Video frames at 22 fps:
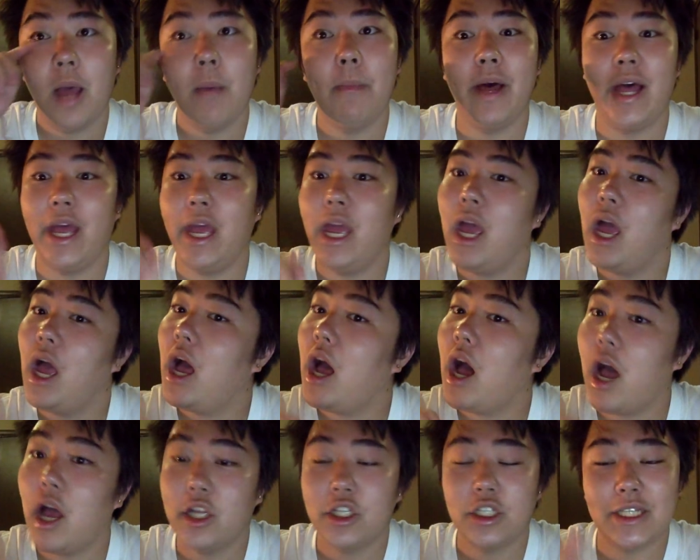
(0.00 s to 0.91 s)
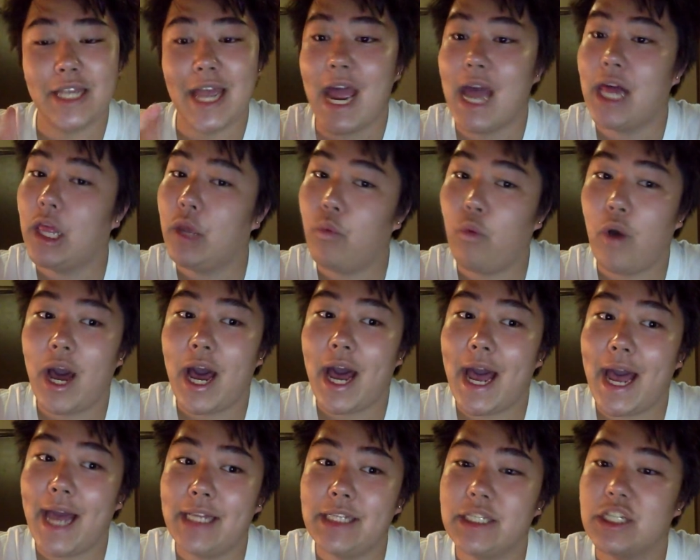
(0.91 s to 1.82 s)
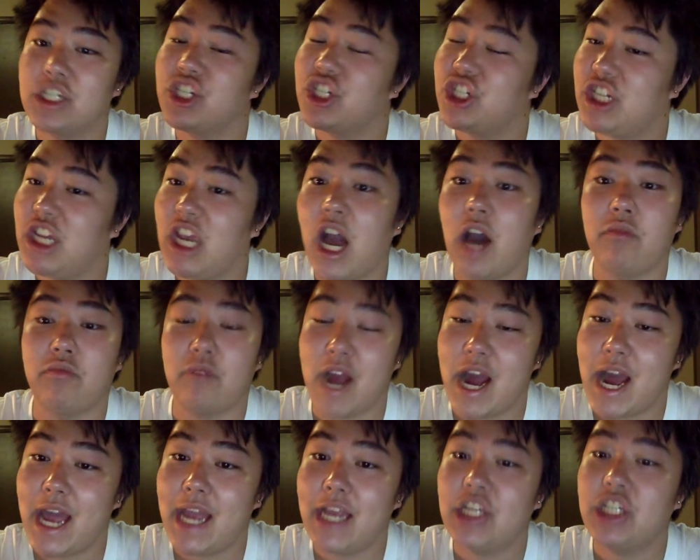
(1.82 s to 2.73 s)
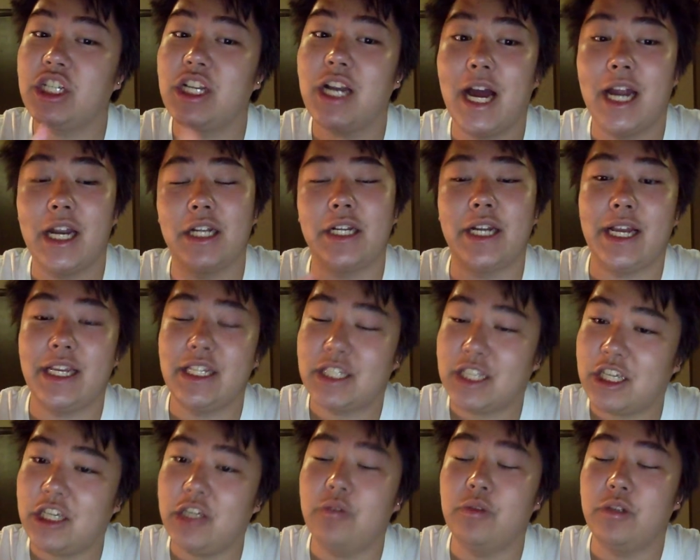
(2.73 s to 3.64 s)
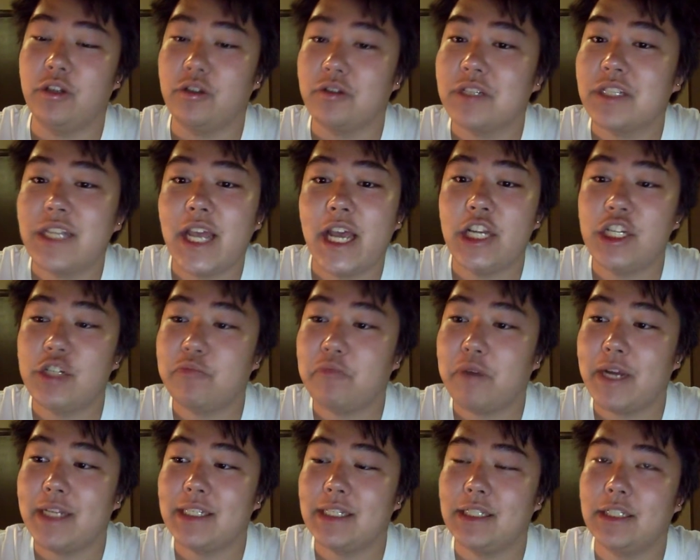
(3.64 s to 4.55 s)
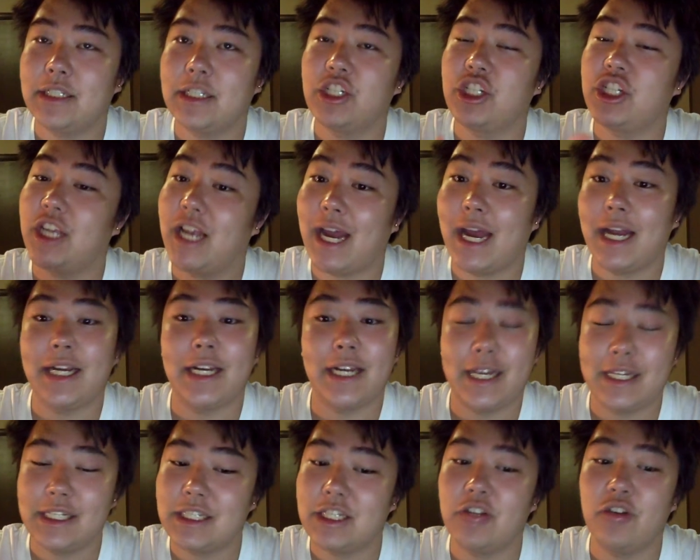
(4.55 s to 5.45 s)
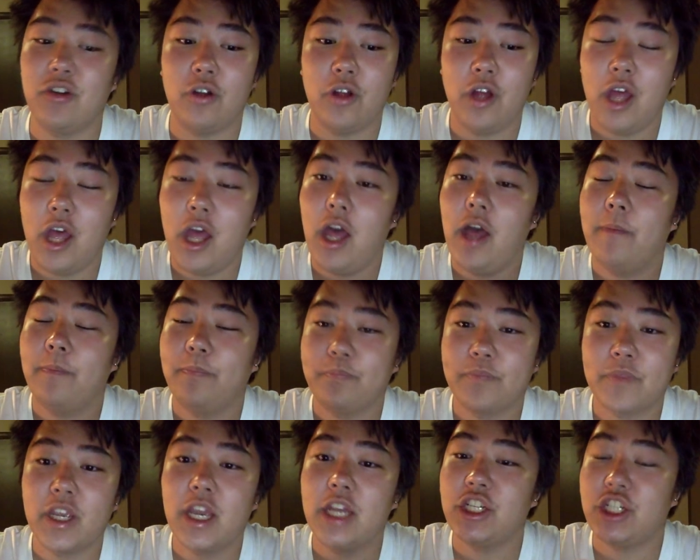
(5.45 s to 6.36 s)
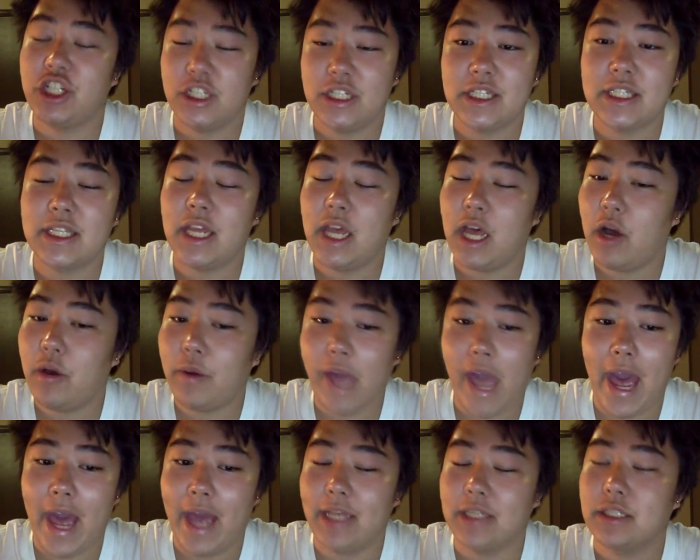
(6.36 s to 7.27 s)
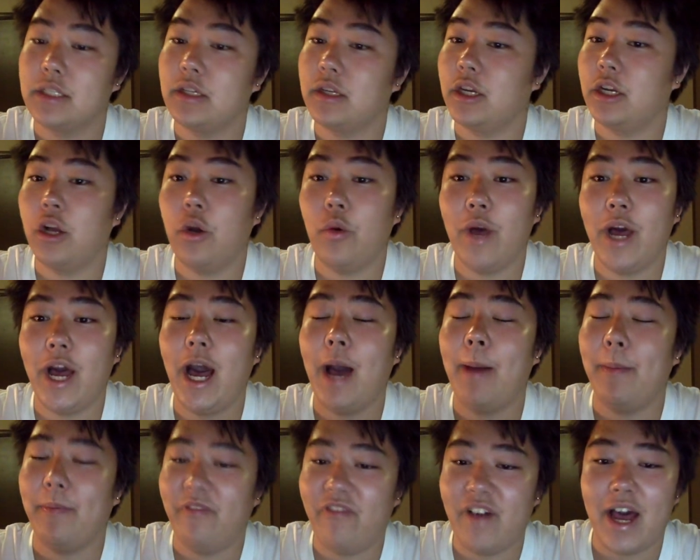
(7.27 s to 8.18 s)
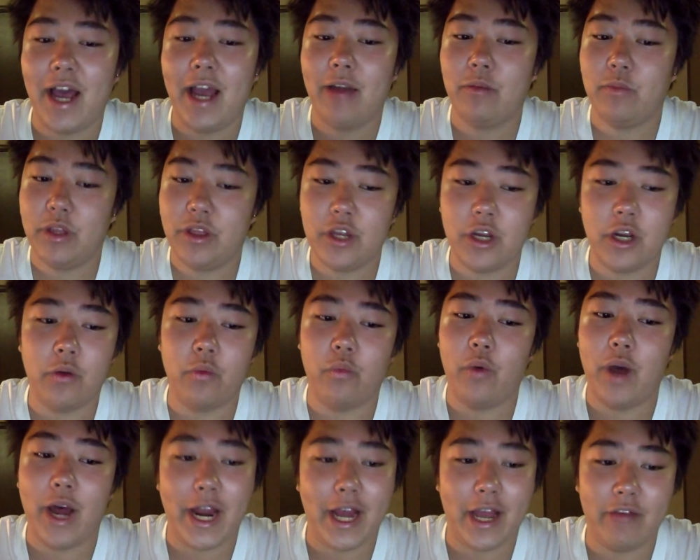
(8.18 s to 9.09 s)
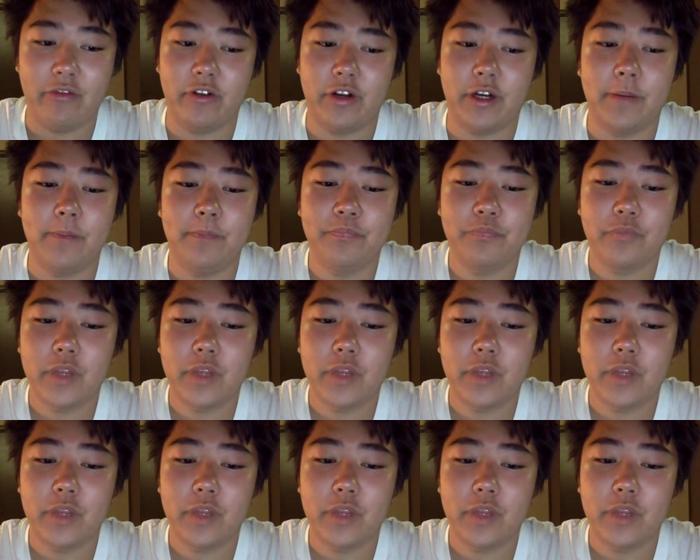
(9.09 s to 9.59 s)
But talent-wise, she alright. She got a nice, cute little stage presence, and she got a nice little... And she's okay. So you know what? I'm fine with her. Whatever.